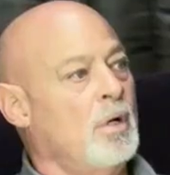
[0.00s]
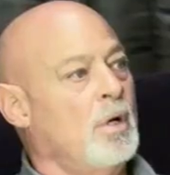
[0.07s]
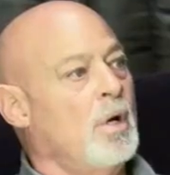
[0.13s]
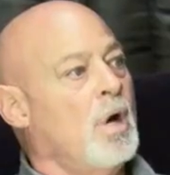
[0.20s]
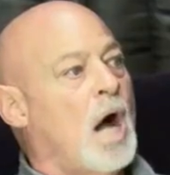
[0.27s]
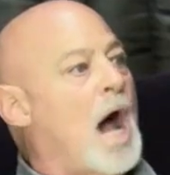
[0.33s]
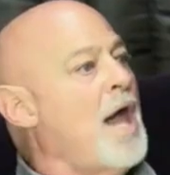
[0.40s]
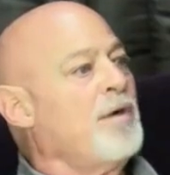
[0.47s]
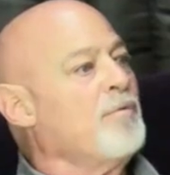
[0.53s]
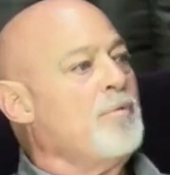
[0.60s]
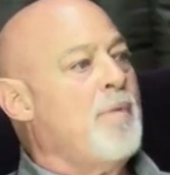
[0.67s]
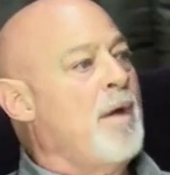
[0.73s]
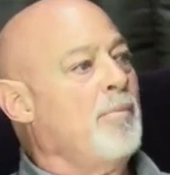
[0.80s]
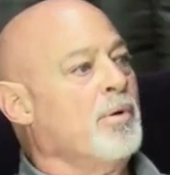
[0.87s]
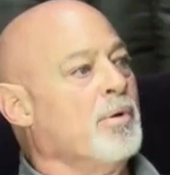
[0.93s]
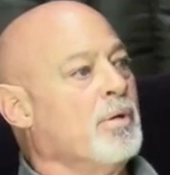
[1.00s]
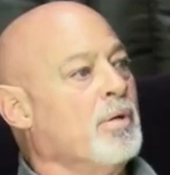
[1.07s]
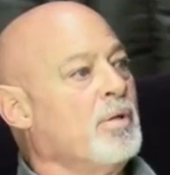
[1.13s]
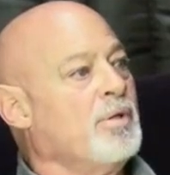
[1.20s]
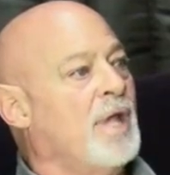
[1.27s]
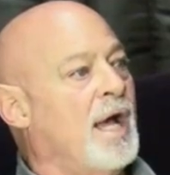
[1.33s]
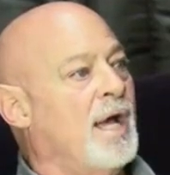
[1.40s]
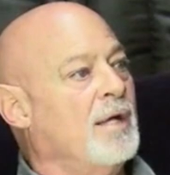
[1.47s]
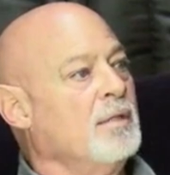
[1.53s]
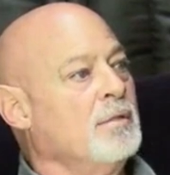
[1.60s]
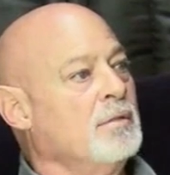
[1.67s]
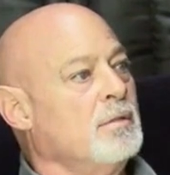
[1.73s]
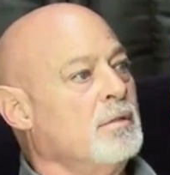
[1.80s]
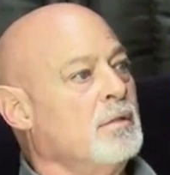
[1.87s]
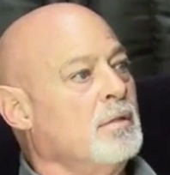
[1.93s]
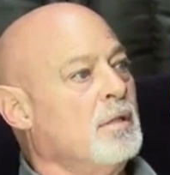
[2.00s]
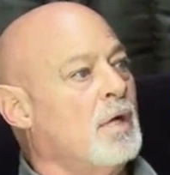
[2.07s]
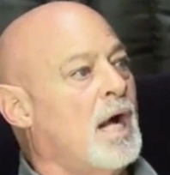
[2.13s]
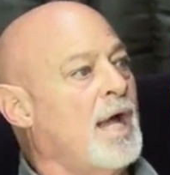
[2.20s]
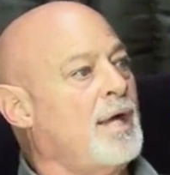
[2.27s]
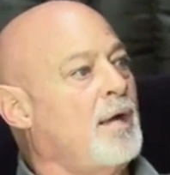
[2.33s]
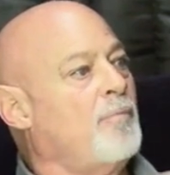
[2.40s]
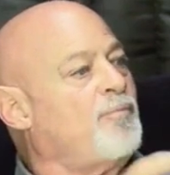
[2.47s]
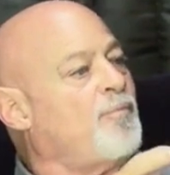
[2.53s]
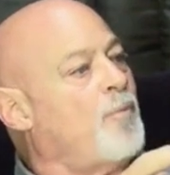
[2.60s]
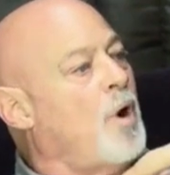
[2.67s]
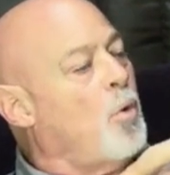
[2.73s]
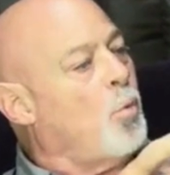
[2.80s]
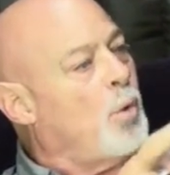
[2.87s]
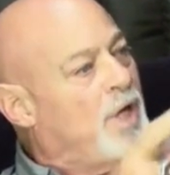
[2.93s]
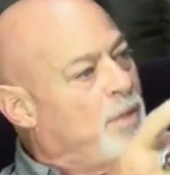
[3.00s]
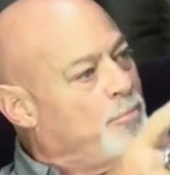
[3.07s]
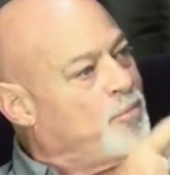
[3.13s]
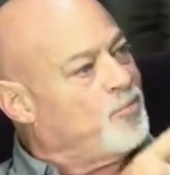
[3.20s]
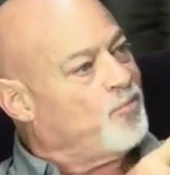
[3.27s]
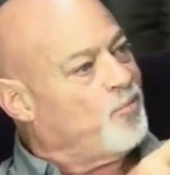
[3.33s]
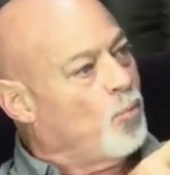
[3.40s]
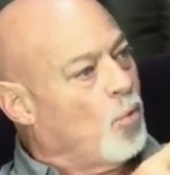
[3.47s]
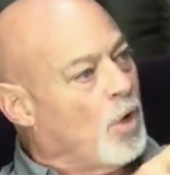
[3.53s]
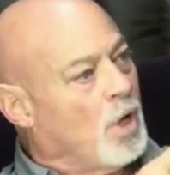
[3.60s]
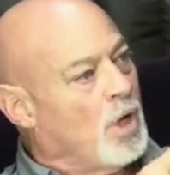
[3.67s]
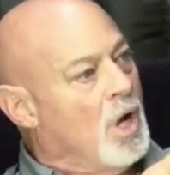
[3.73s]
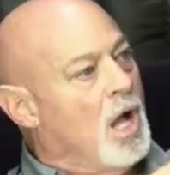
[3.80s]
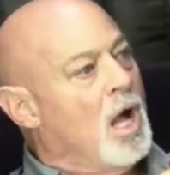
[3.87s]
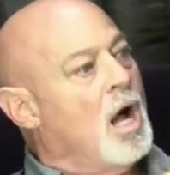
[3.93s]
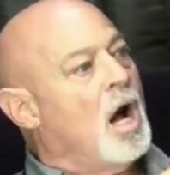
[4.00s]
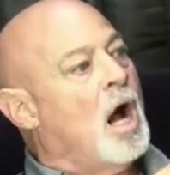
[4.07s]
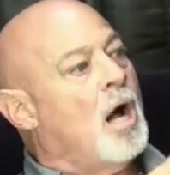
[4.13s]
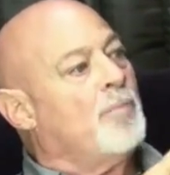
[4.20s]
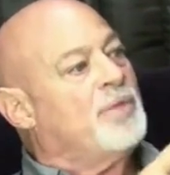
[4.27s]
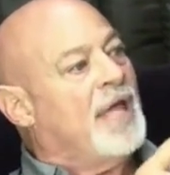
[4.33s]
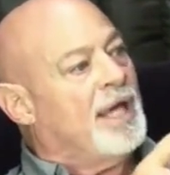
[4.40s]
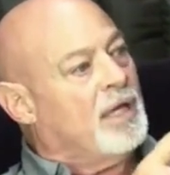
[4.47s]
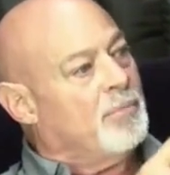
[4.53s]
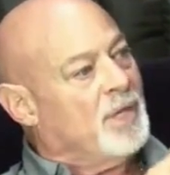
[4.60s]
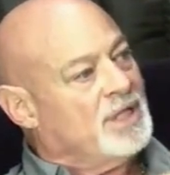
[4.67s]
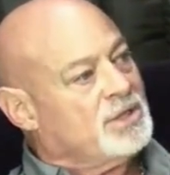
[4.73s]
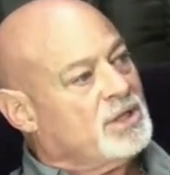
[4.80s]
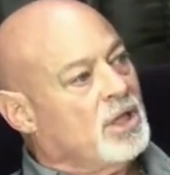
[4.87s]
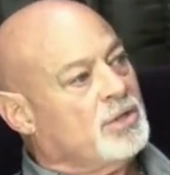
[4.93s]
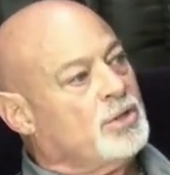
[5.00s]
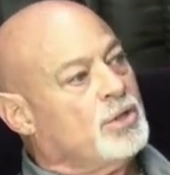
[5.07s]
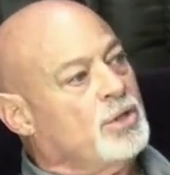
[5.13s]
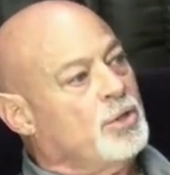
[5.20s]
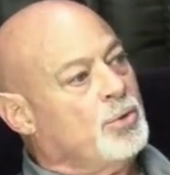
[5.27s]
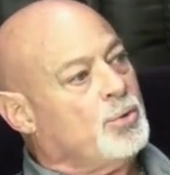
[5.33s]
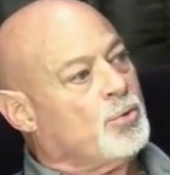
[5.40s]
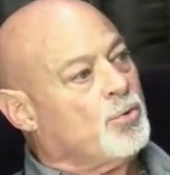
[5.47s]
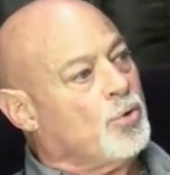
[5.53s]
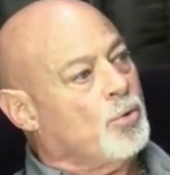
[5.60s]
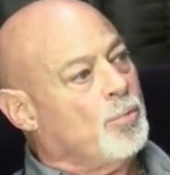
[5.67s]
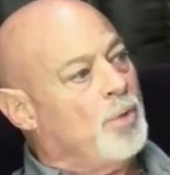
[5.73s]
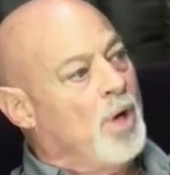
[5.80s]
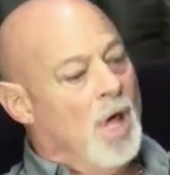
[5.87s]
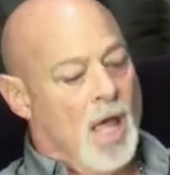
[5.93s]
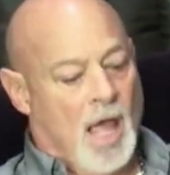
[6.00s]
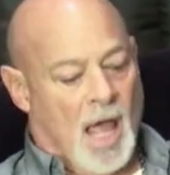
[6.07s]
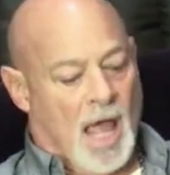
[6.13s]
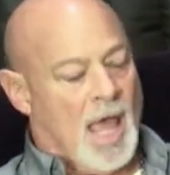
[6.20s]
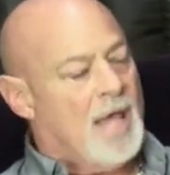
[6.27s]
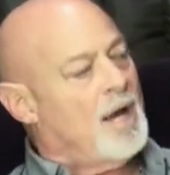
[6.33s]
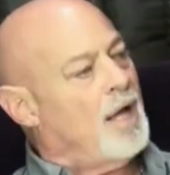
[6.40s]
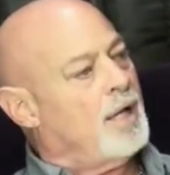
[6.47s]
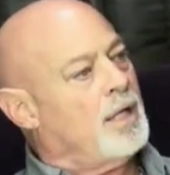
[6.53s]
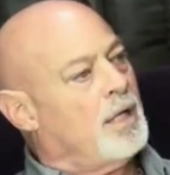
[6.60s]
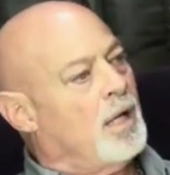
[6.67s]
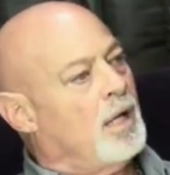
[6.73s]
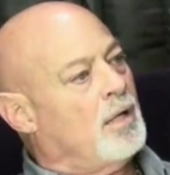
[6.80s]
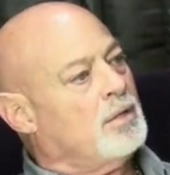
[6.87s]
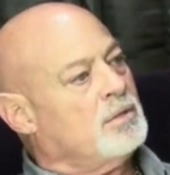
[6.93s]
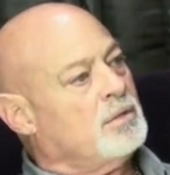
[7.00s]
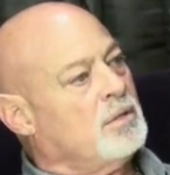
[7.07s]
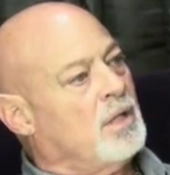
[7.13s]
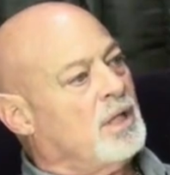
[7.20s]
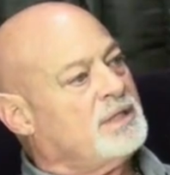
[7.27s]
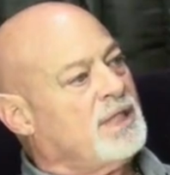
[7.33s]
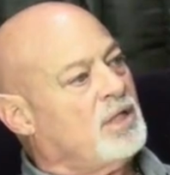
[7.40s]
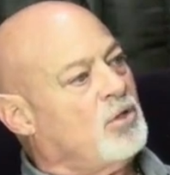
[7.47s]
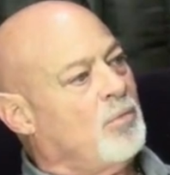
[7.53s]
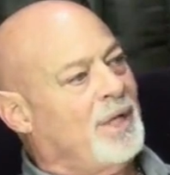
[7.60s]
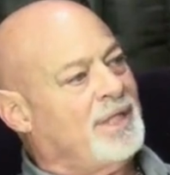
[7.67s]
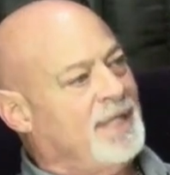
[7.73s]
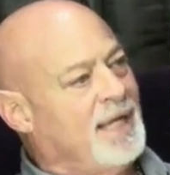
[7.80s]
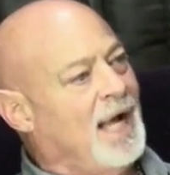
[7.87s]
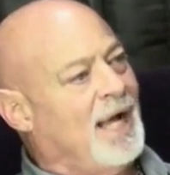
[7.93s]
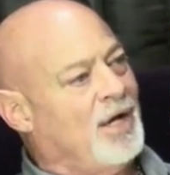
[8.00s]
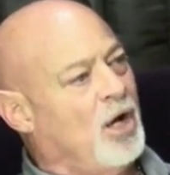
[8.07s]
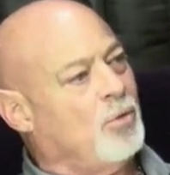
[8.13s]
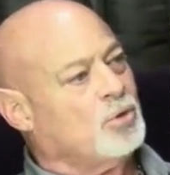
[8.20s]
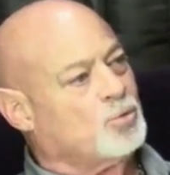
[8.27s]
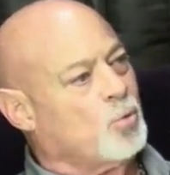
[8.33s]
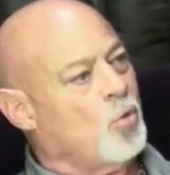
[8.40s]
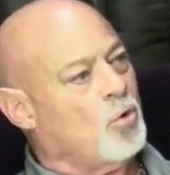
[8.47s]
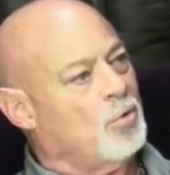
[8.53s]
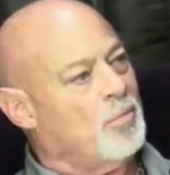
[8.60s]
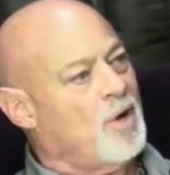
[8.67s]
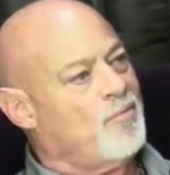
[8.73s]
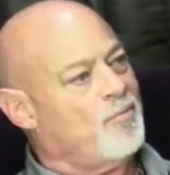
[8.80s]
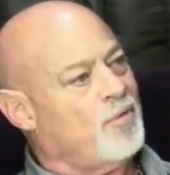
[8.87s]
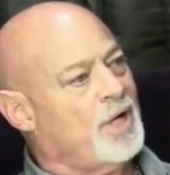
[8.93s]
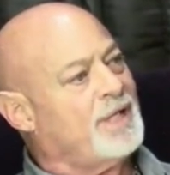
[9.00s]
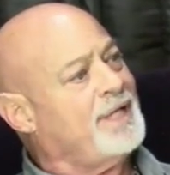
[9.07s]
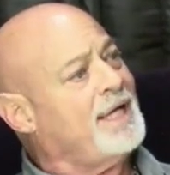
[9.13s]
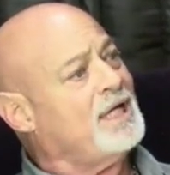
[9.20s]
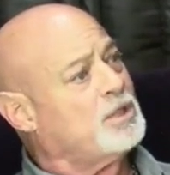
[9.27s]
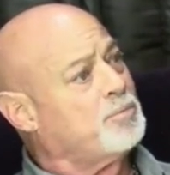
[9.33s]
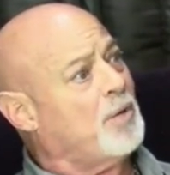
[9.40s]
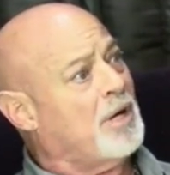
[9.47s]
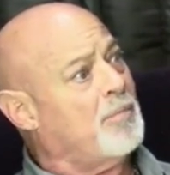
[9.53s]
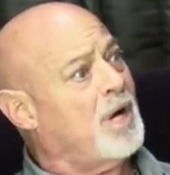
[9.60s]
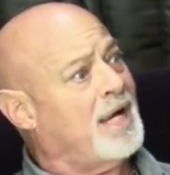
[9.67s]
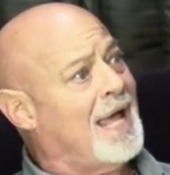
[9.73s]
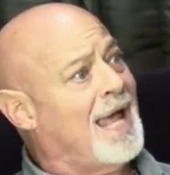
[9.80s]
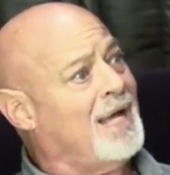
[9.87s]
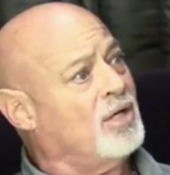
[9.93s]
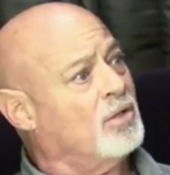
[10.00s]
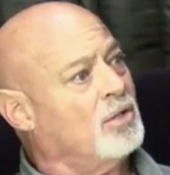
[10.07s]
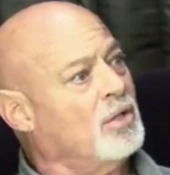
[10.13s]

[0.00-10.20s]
I don't remember that. I a week before, I'm taking my son to youth group, and I I said to him, I think I know what's wrong with my foot. I think I sprained my ankle.